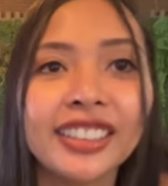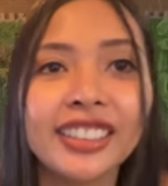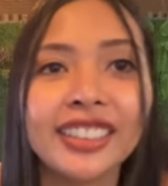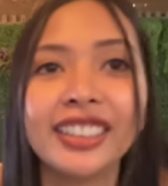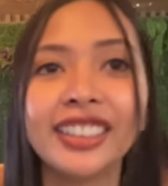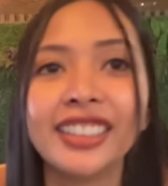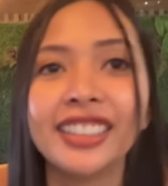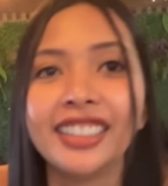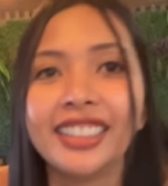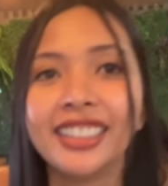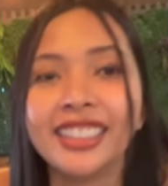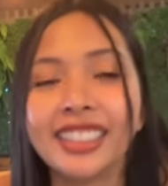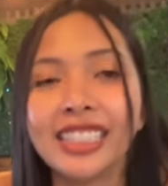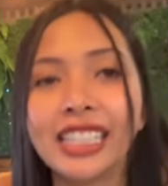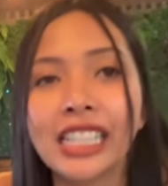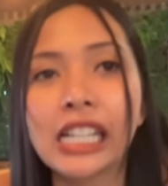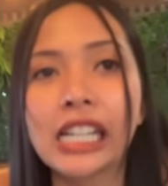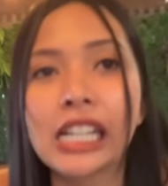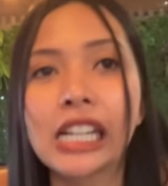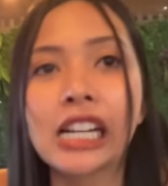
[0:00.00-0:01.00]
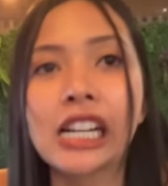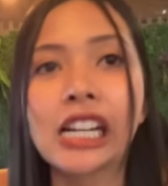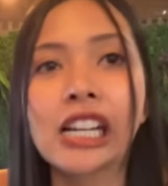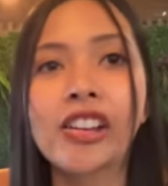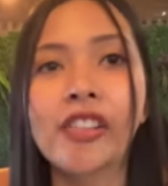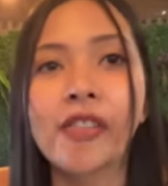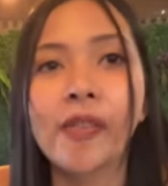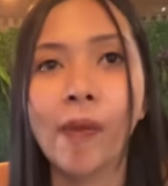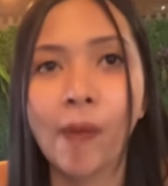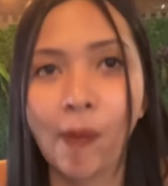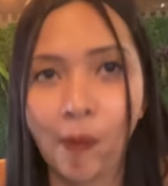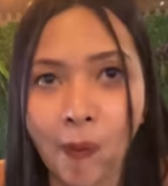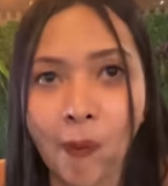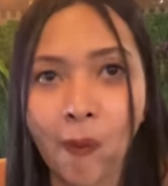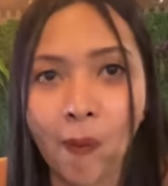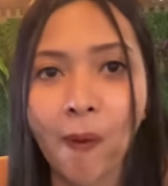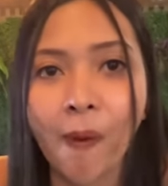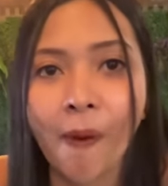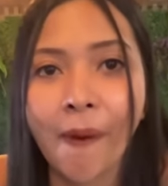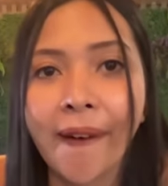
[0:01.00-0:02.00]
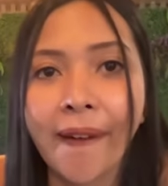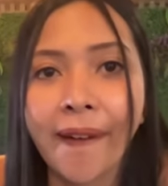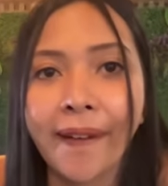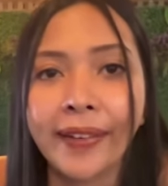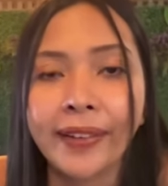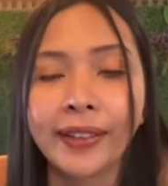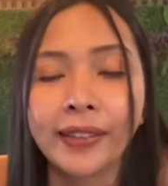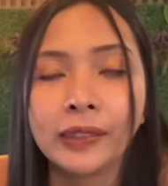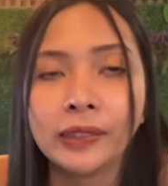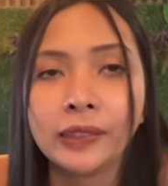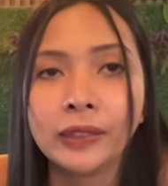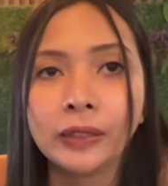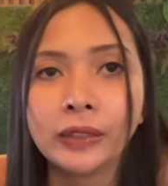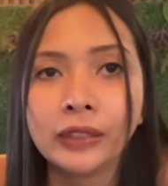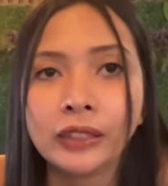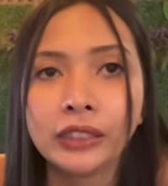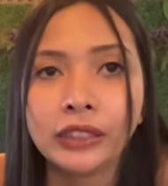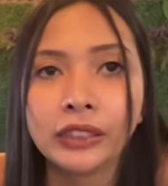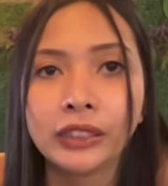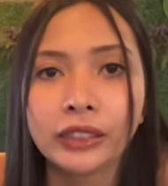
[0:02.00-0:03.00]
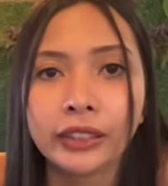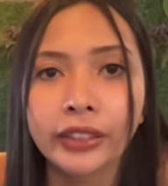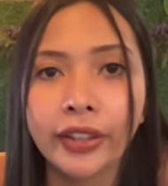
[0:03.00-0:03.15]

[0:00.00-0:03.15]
I went round Bintabaht and Soi eighty, and